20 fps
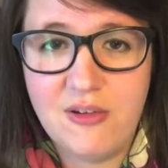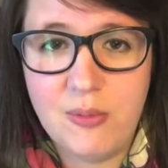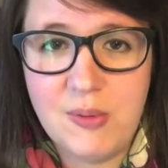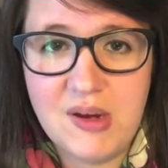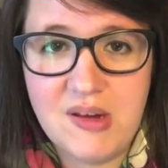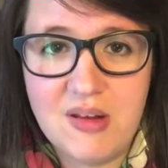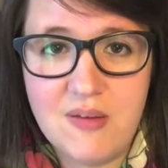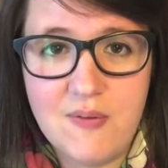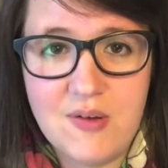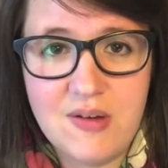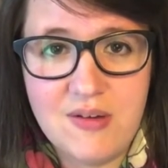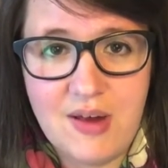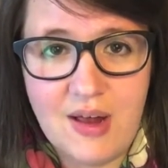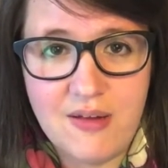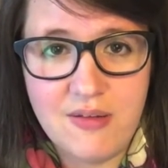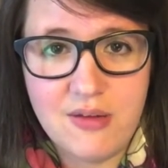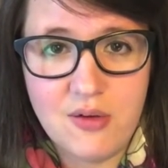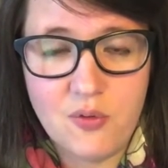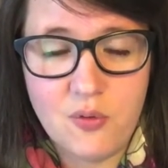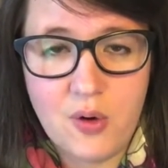weeks of
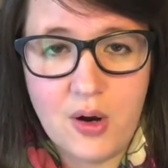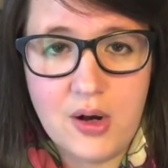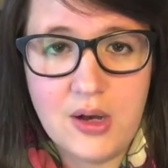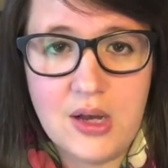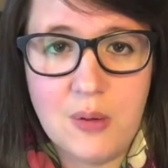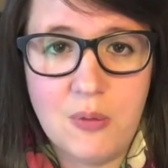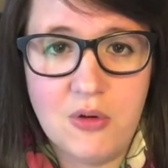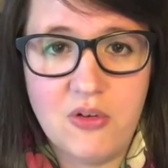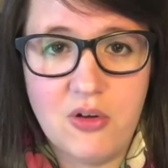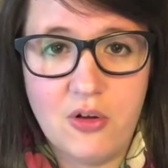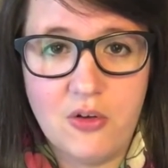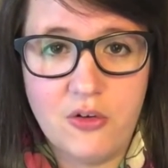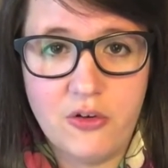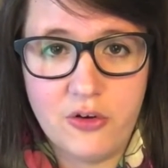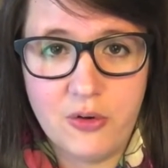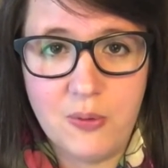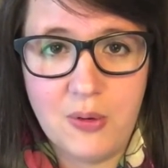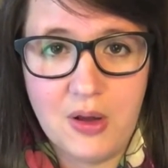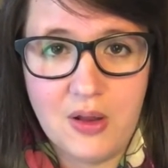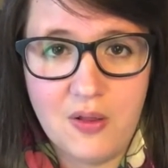intensive writing, which I'll
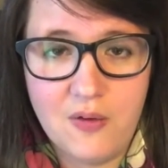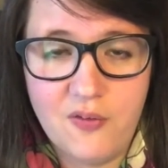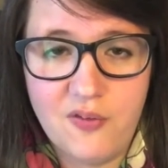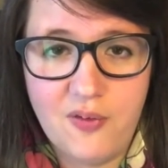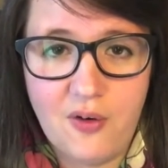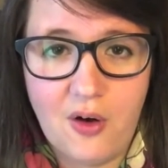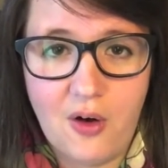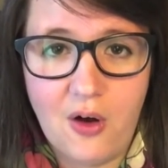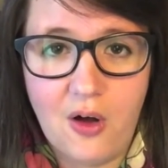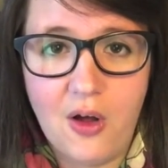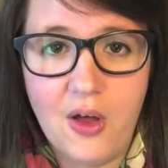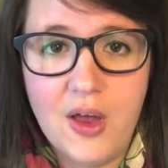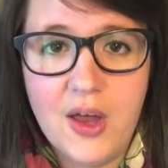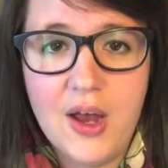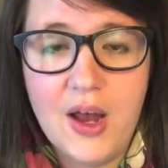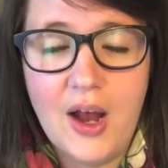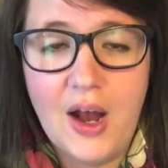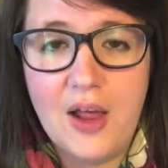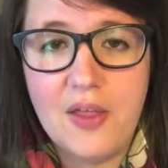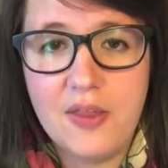do in the fall,
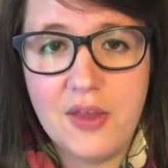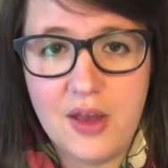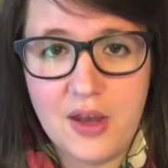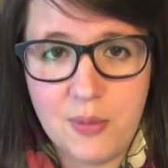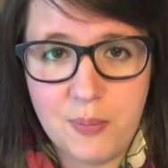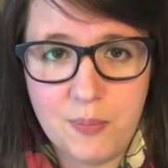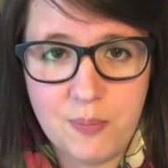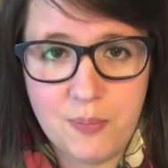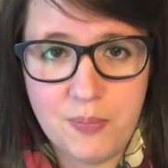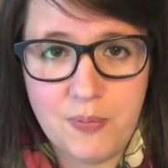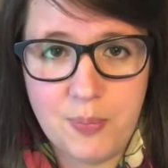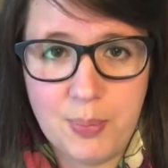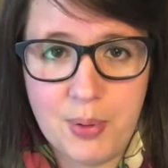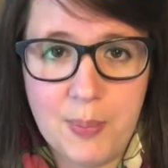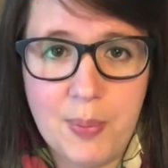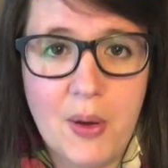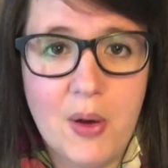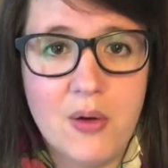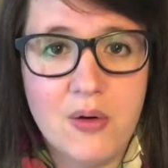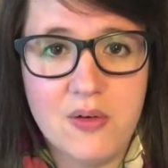and then
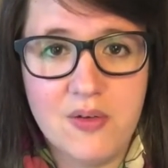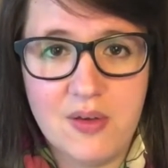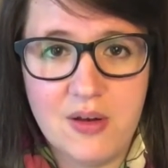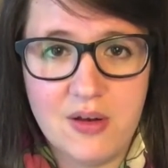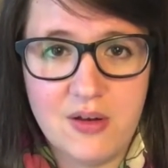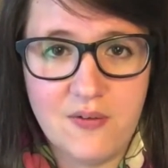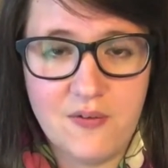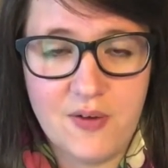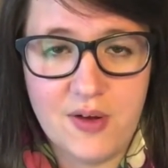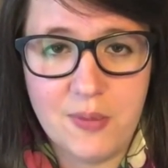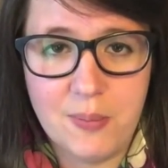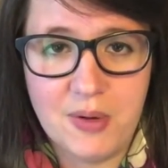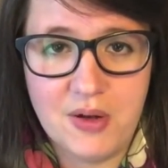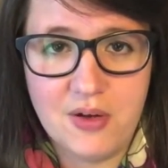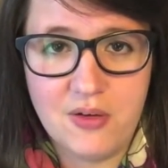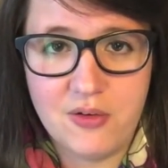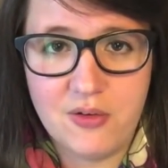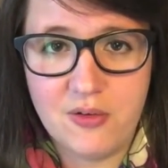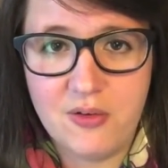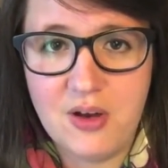propose and defend my
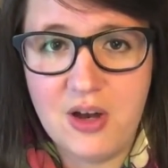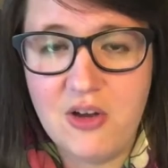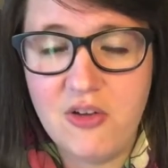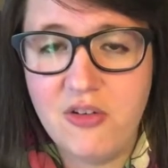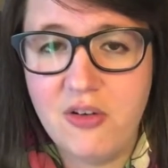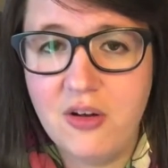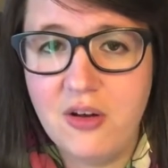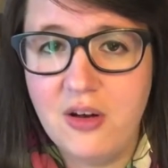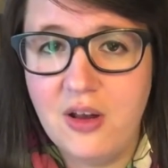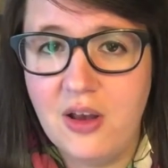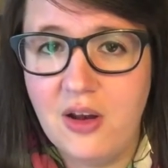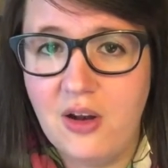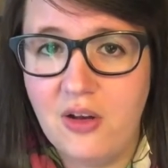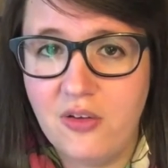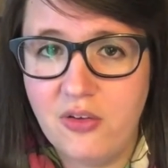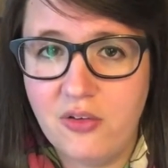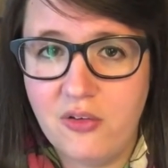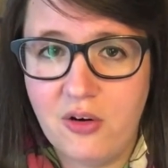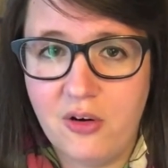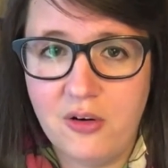dissertation, and
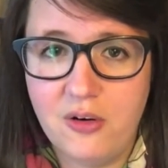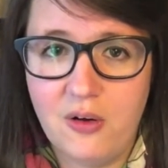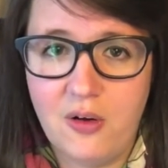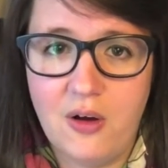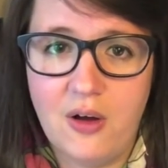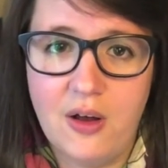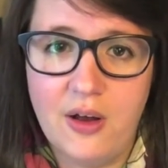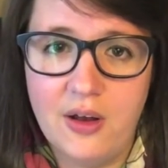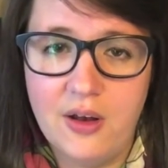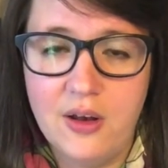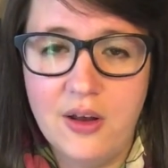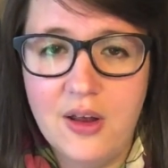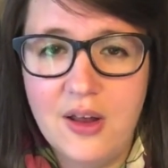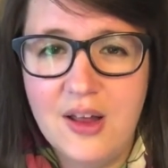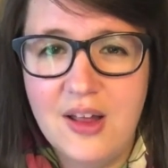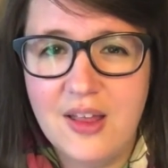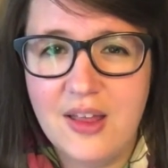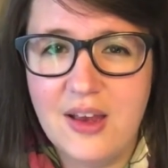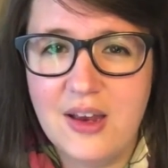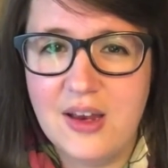I'll start on
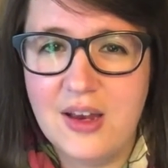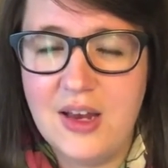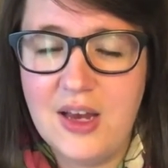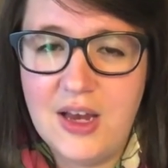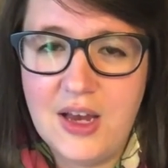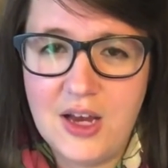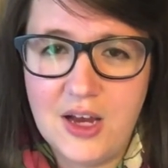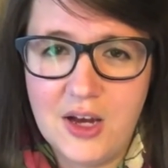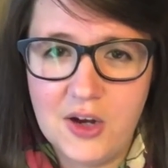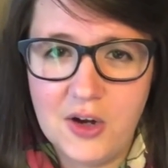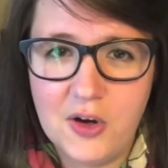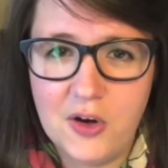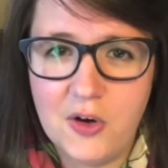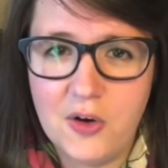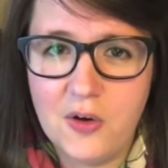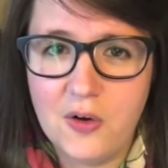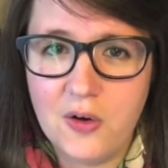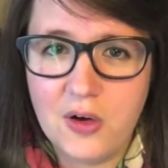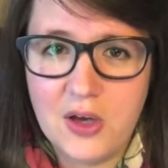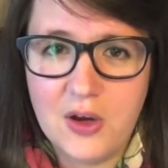like a
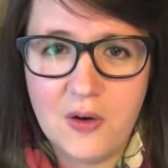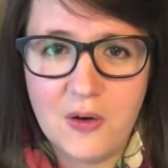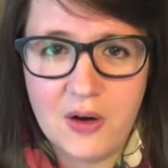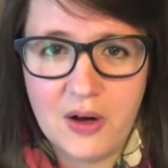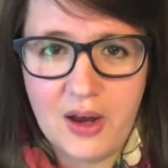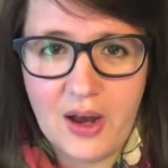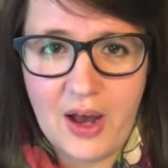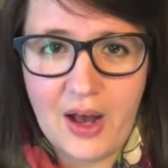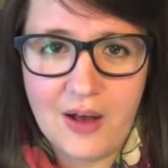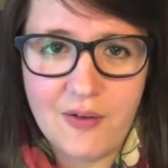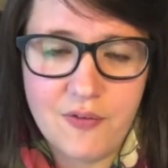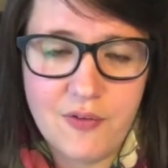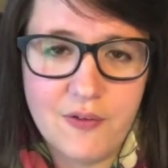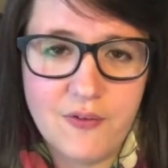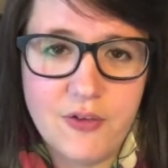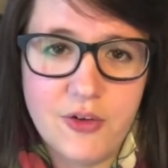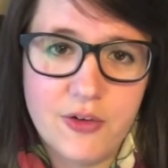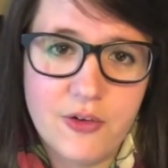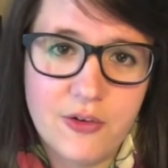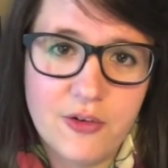year and a half
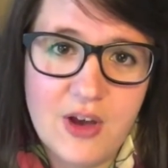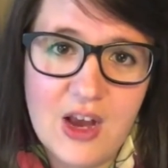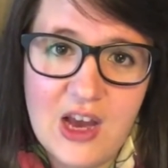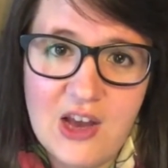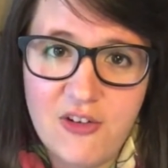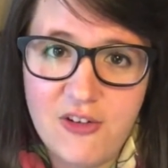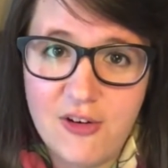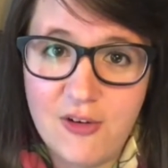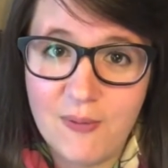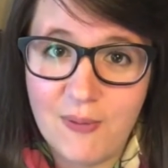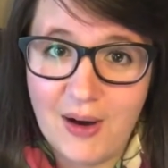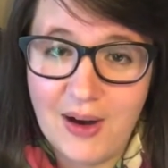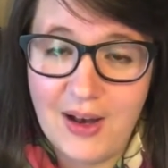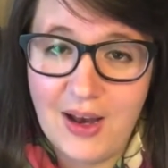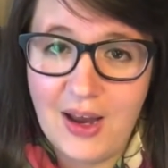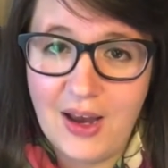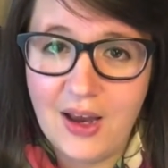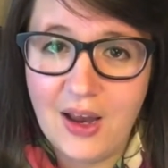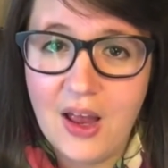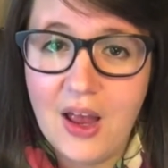of dissertation
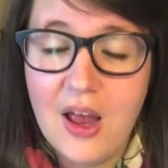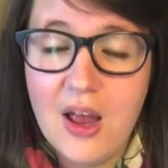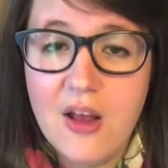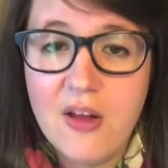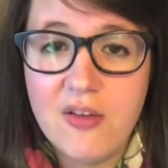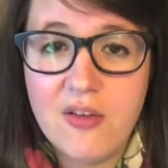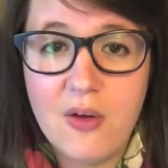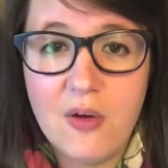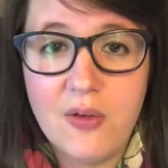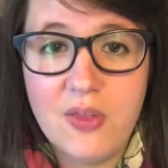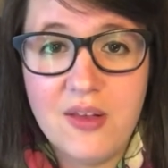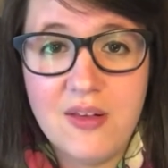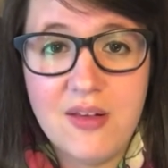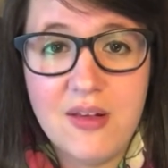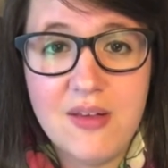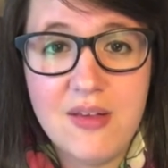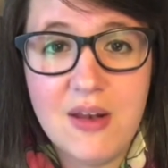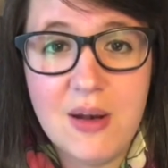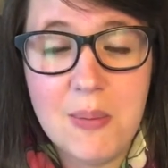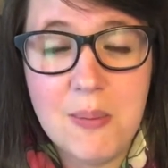writing. So this
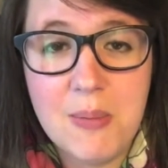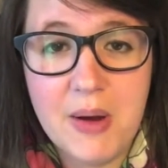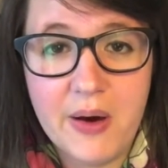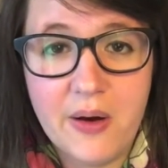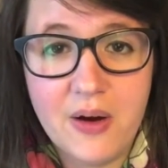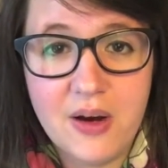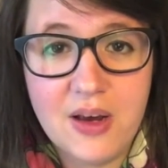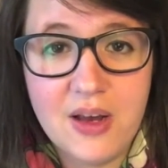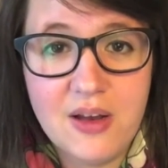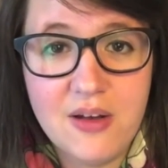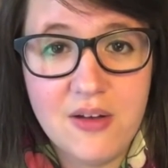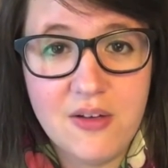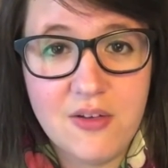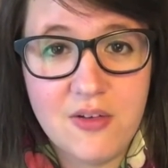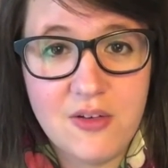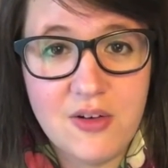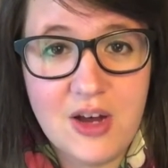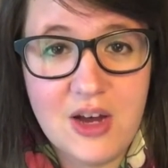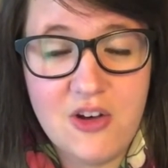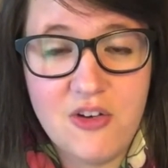is an American
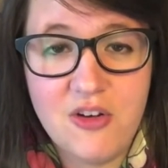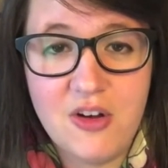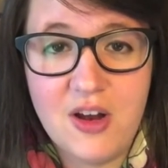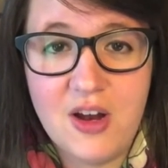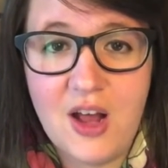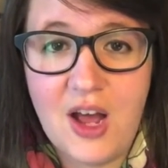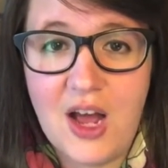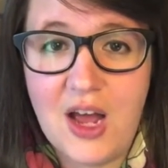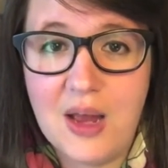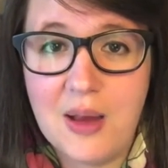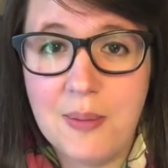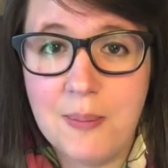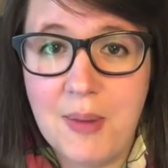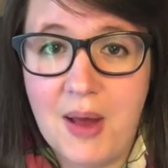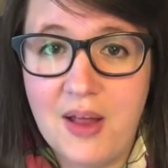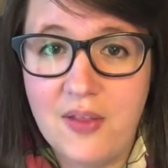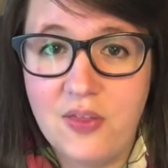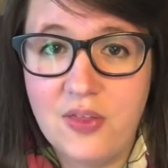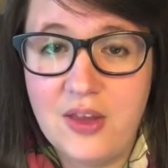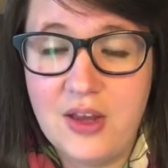dissertation. I am
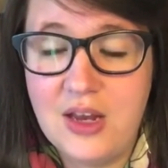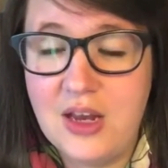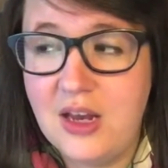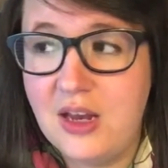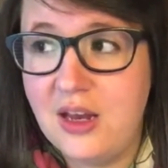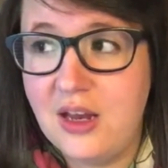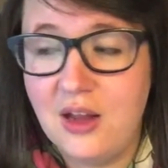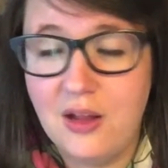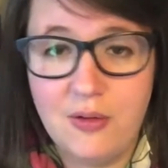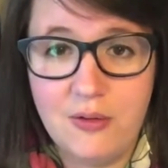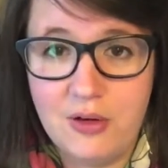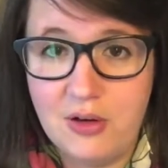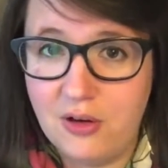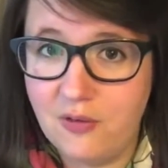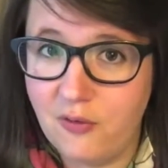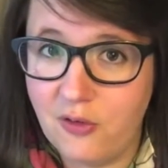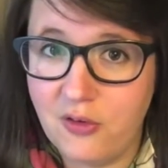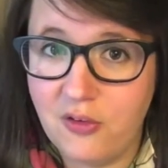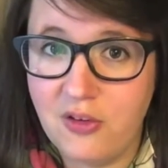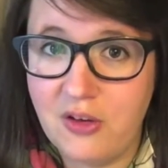at the
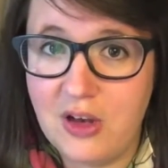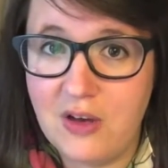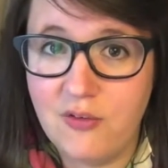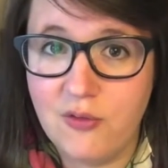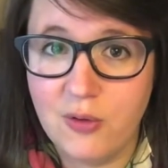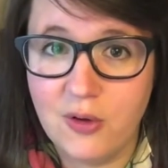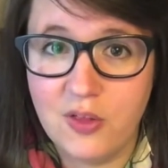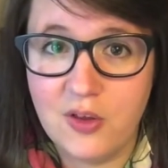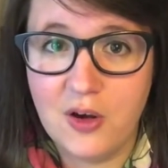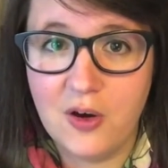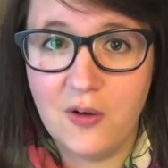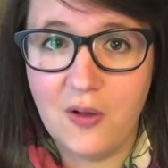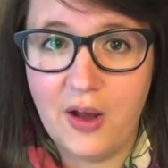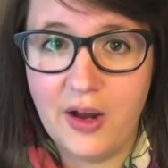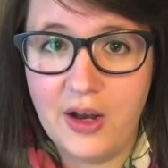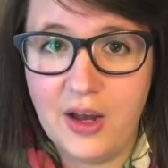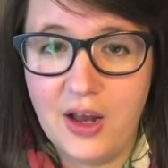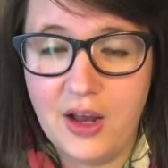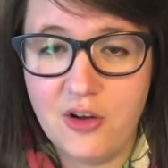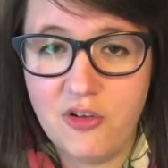University of North
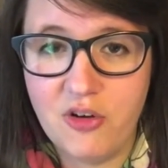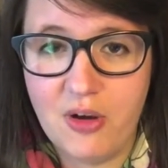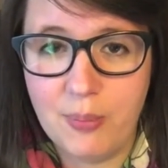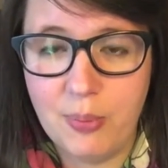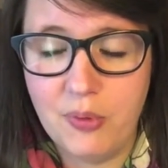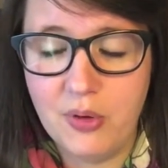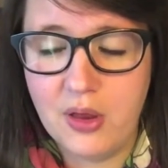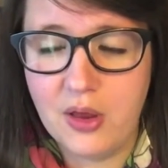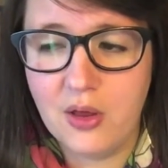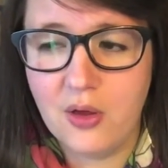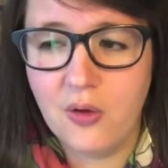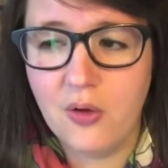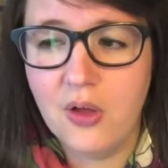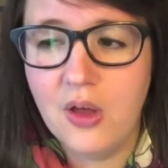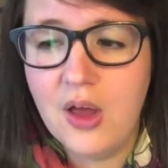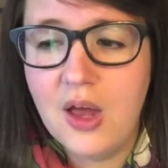Carolina at Chapel Hill,